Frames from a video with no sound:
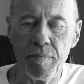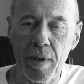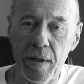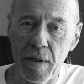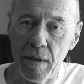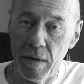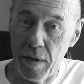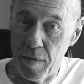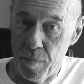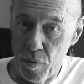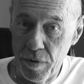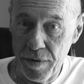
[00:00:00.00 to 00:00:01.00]
But the
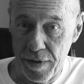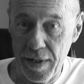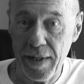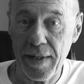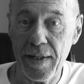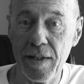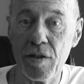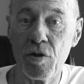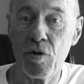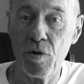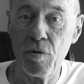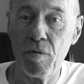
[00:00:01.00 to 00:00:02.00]
important thing is
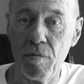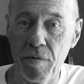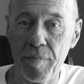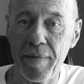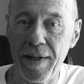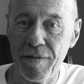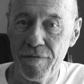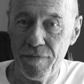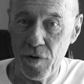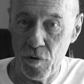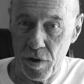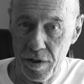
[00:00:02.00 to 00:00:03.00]
to remain
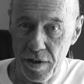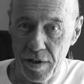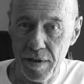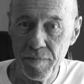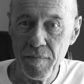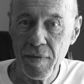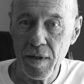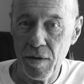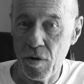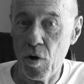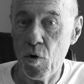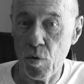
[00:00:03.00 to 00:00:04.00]
focused
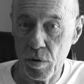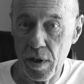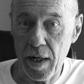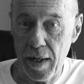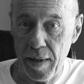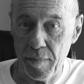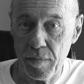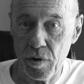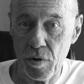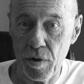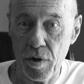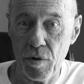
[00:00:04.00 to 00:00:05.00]
the whole time
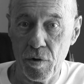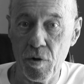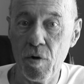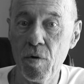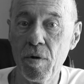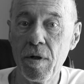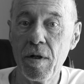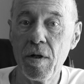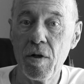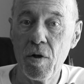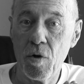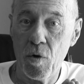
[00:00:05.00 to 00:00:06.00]
so that you know
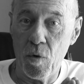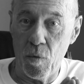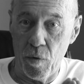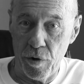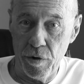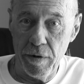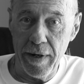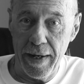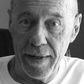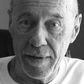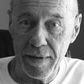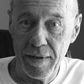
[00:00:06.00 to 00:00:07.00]
where you're
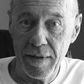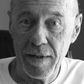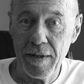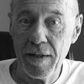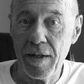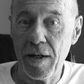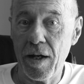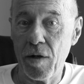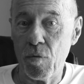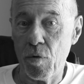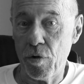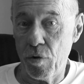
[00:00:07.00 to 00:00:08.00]
at
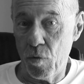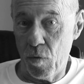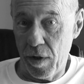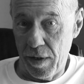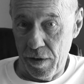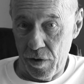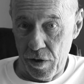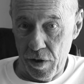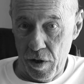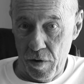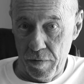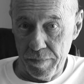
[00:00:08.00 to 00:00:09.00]
and where you're wanting to
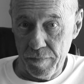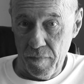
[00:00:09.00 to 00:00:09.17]
go.